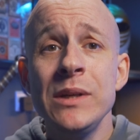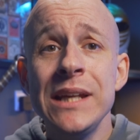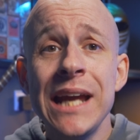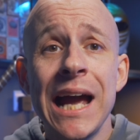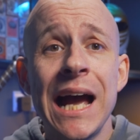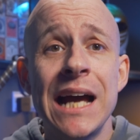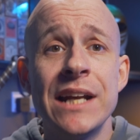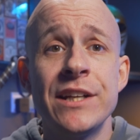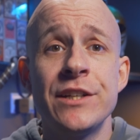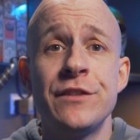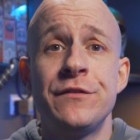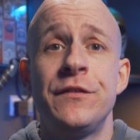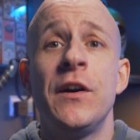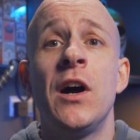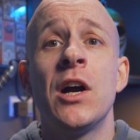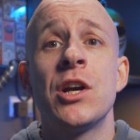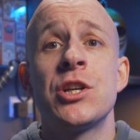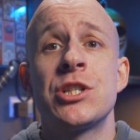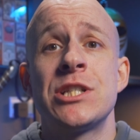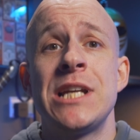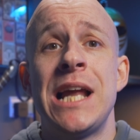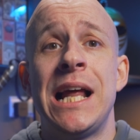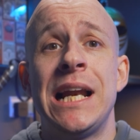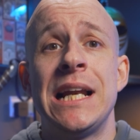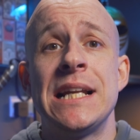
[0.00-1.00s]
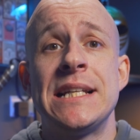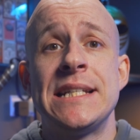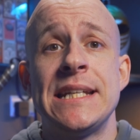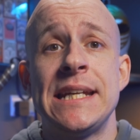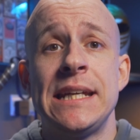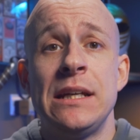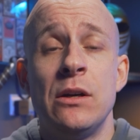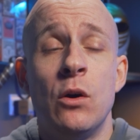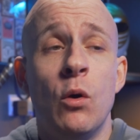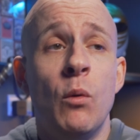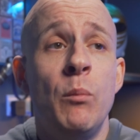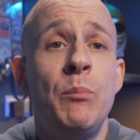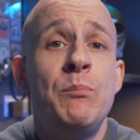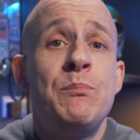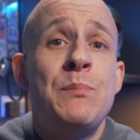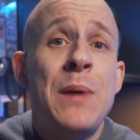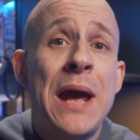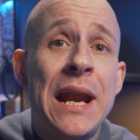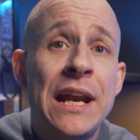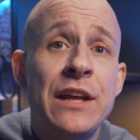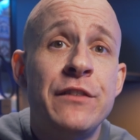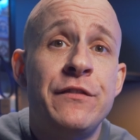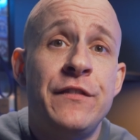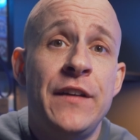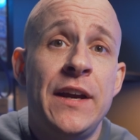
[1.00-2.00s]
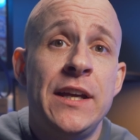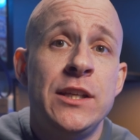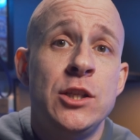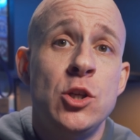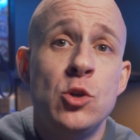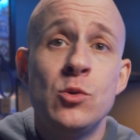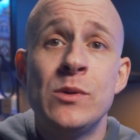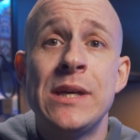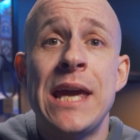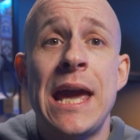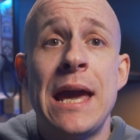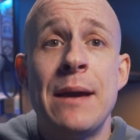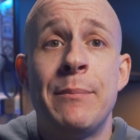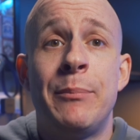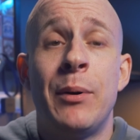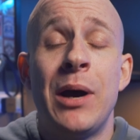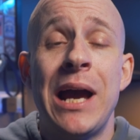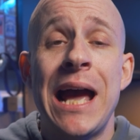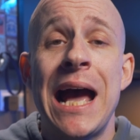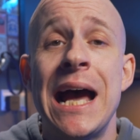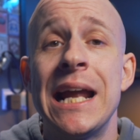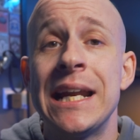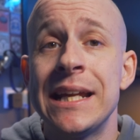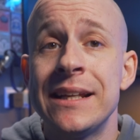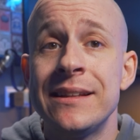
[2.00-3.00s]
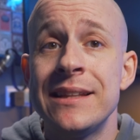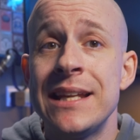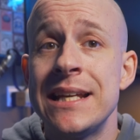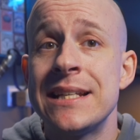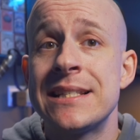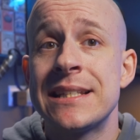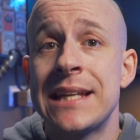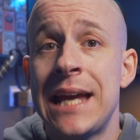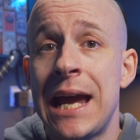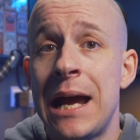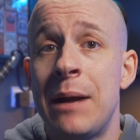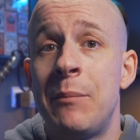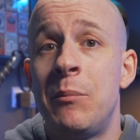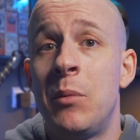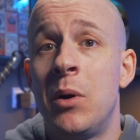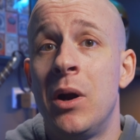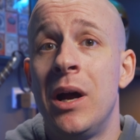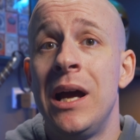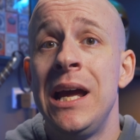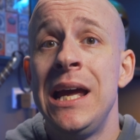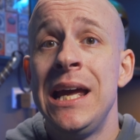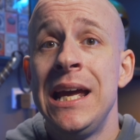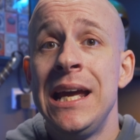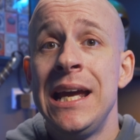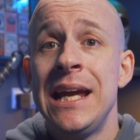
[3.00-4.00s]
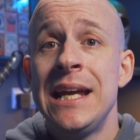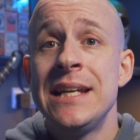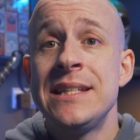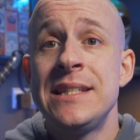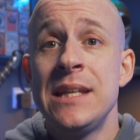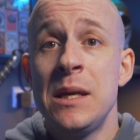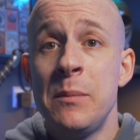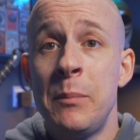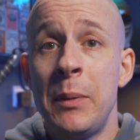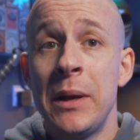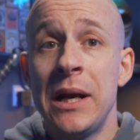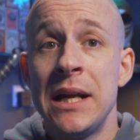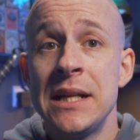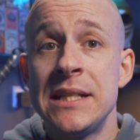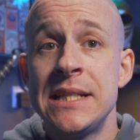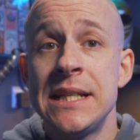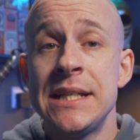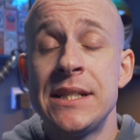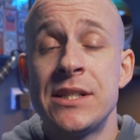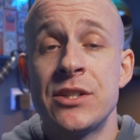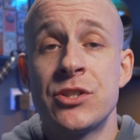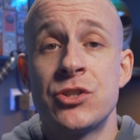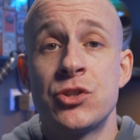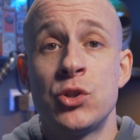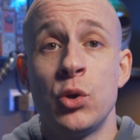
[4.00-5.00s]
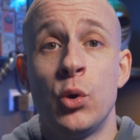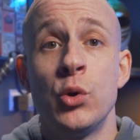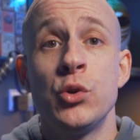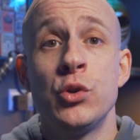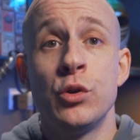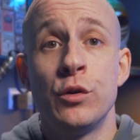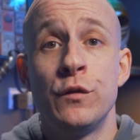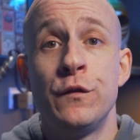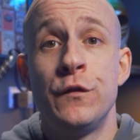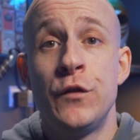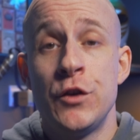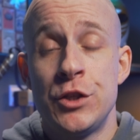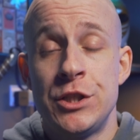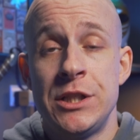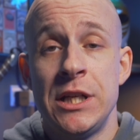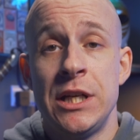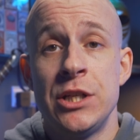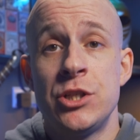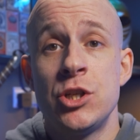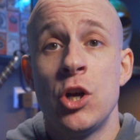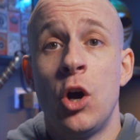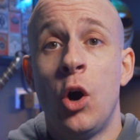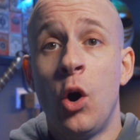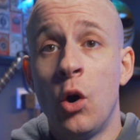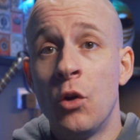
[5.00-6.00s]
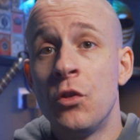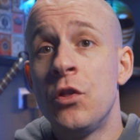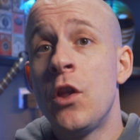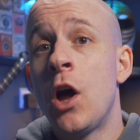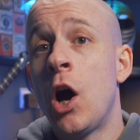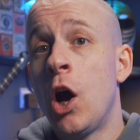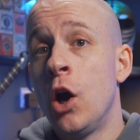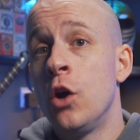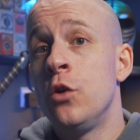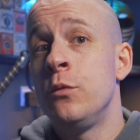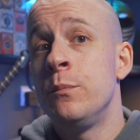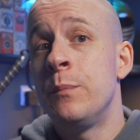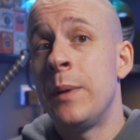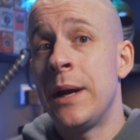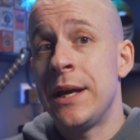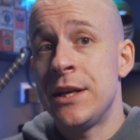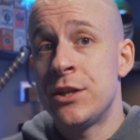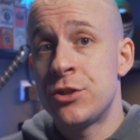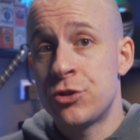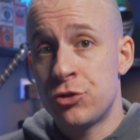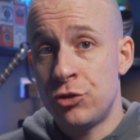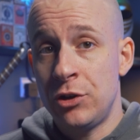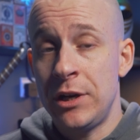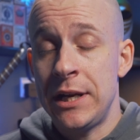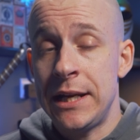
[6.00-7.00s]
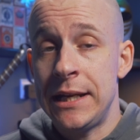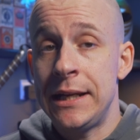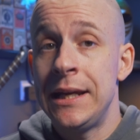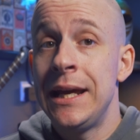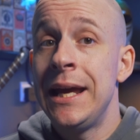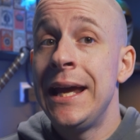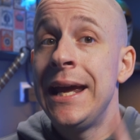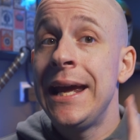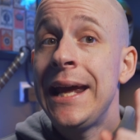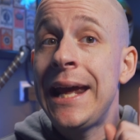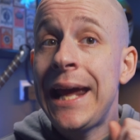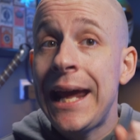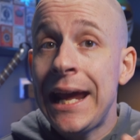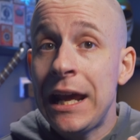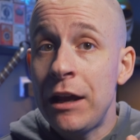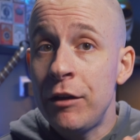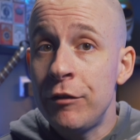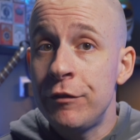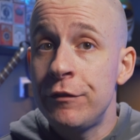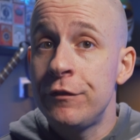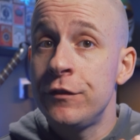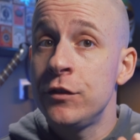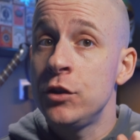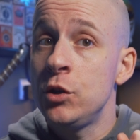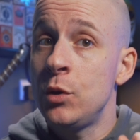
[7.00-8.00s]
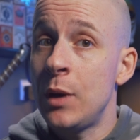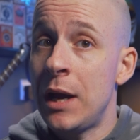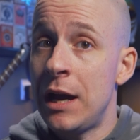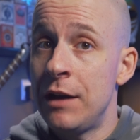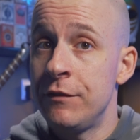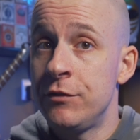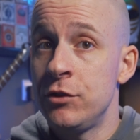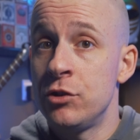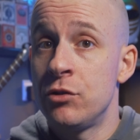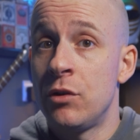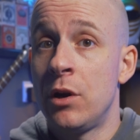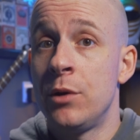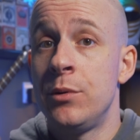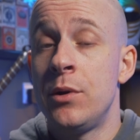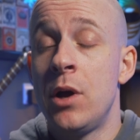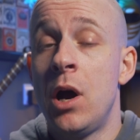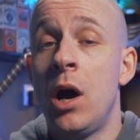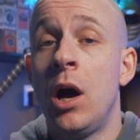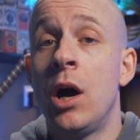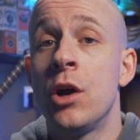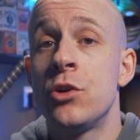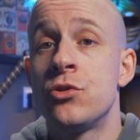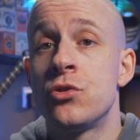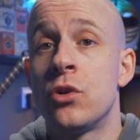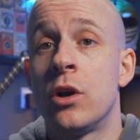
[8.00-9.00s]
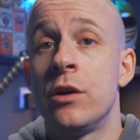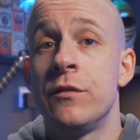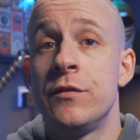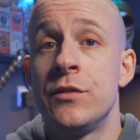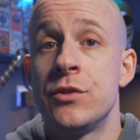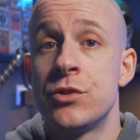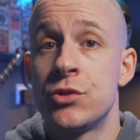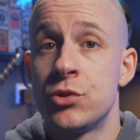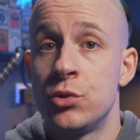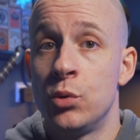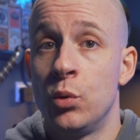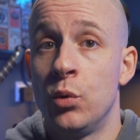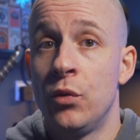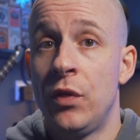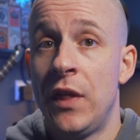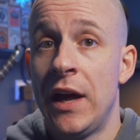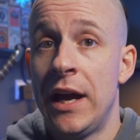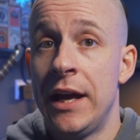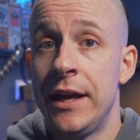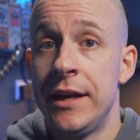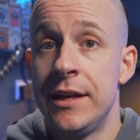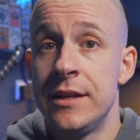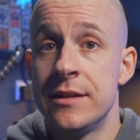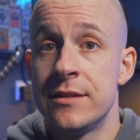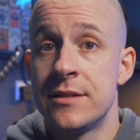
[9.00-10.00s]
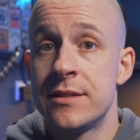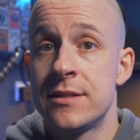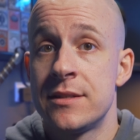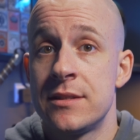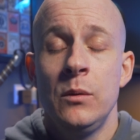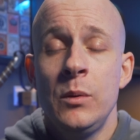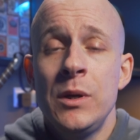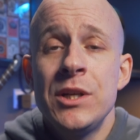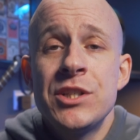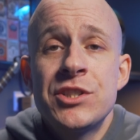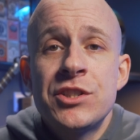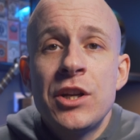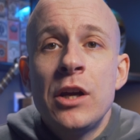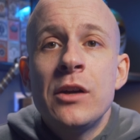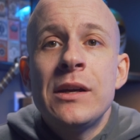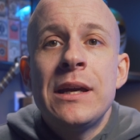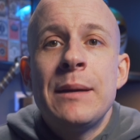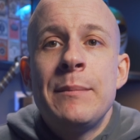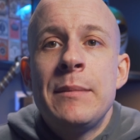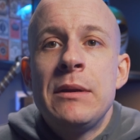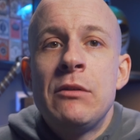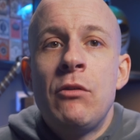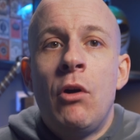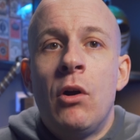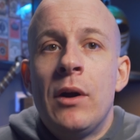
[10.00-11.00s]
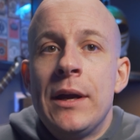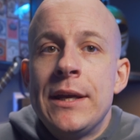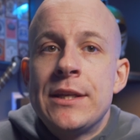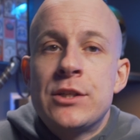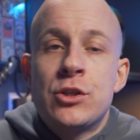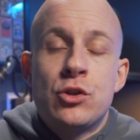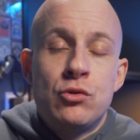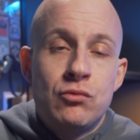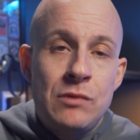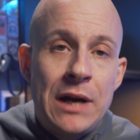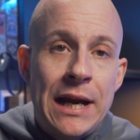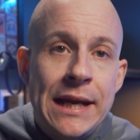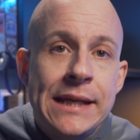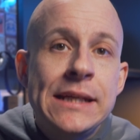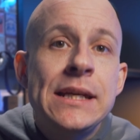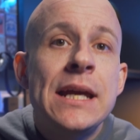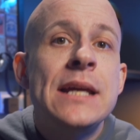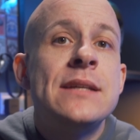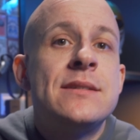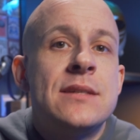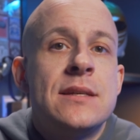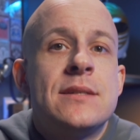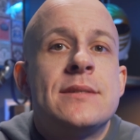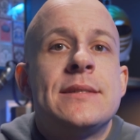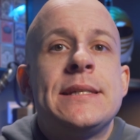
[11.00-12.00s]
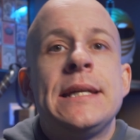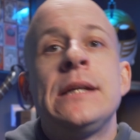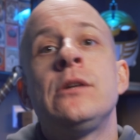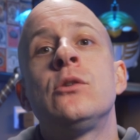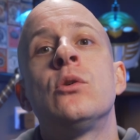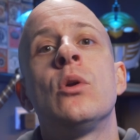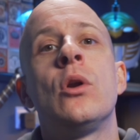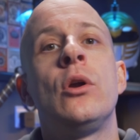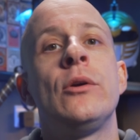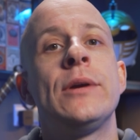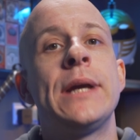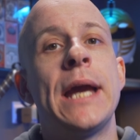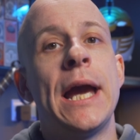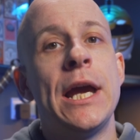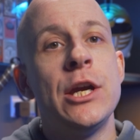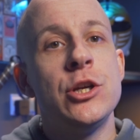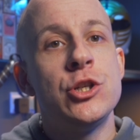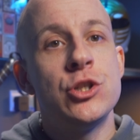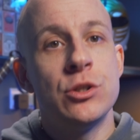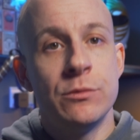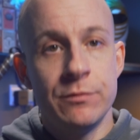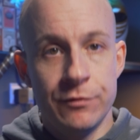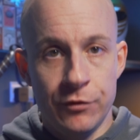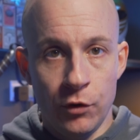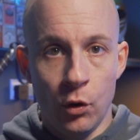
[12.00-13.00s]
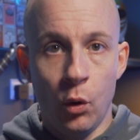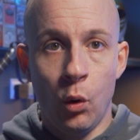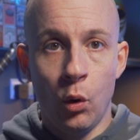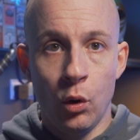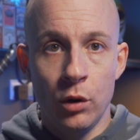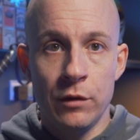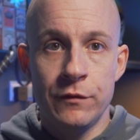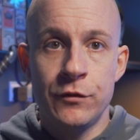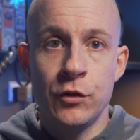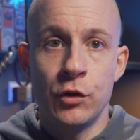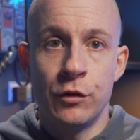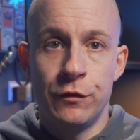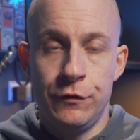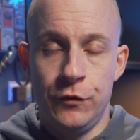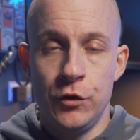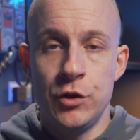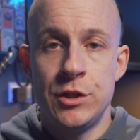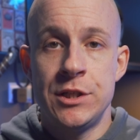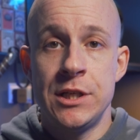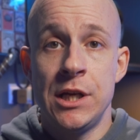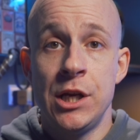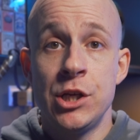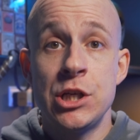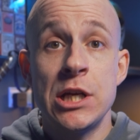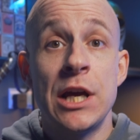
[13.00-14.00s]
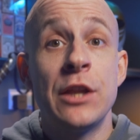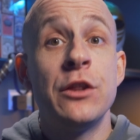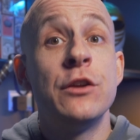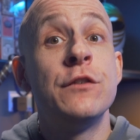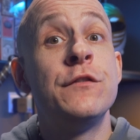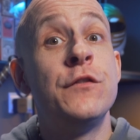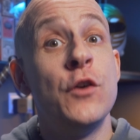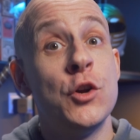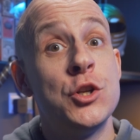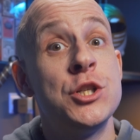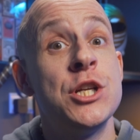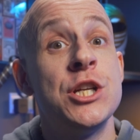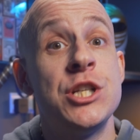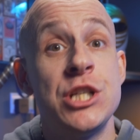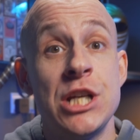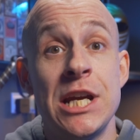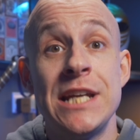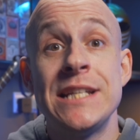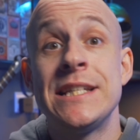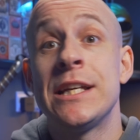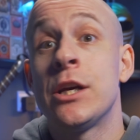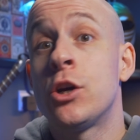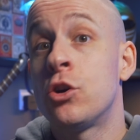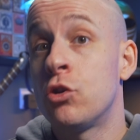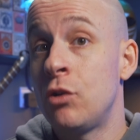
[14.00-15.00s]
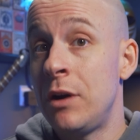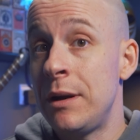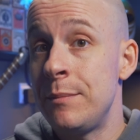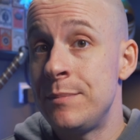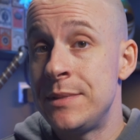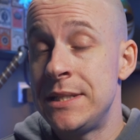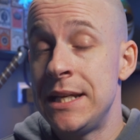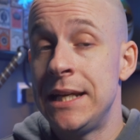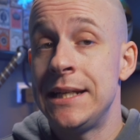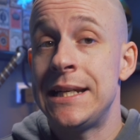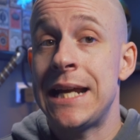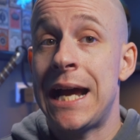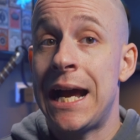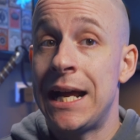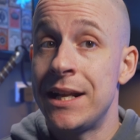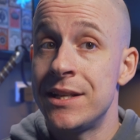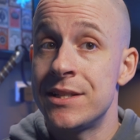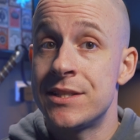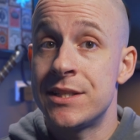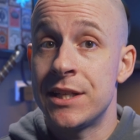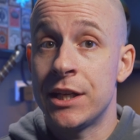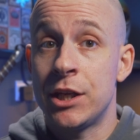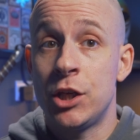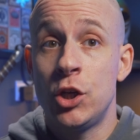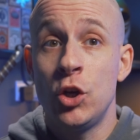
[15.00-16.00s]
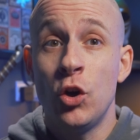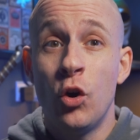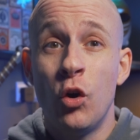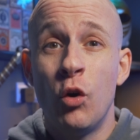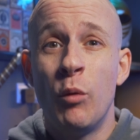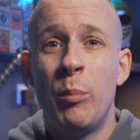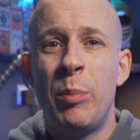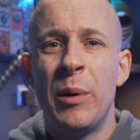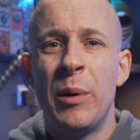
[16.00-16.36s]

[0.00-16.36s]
only added functionality or benefit you get by adding this camera is the ability to store your footage on the Homebase three. if you have your own hard drive installed, that is. Which, don't get me wrong, is great. It's a single location for all of your footage, and the footage is encrypted and secure,